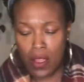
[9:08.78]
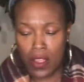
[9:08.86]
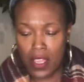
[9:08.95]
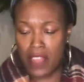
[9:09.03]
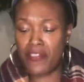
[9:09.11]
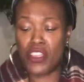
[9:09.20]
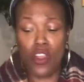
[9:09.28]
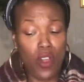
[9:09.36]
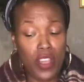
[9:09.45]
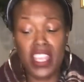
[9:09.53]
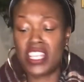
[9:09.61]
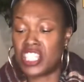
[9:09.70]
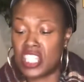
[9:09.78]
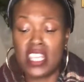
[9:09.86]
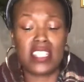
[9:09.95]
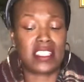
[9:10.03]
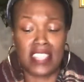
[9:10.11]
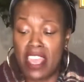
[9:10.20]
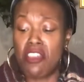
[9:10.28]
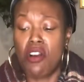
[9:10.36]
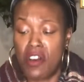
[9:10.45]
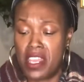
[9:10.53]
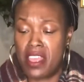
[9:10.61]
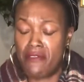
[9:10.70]
If you're on your shit, stay
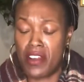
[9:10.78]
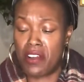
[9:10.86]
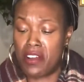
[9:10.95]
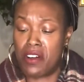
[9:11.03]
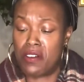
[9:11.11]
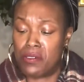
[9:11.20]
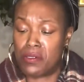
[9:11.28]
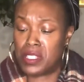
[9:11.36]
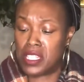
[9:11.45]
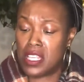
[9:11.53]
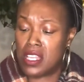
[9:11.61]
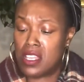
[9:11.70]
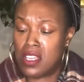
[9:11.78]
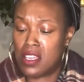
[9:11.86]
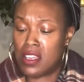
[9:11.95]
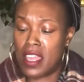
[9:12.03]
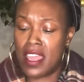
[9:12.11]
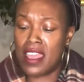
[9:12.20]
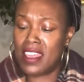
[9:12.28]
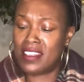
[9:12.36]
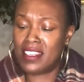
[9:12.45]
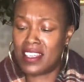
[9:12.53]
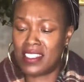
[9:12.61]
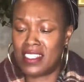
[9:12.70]
on it, Virgos. Okay,
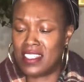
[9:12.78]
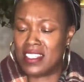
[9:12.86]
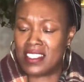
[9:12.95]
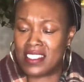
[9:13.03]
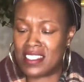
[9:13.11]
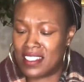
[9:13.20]
look at this.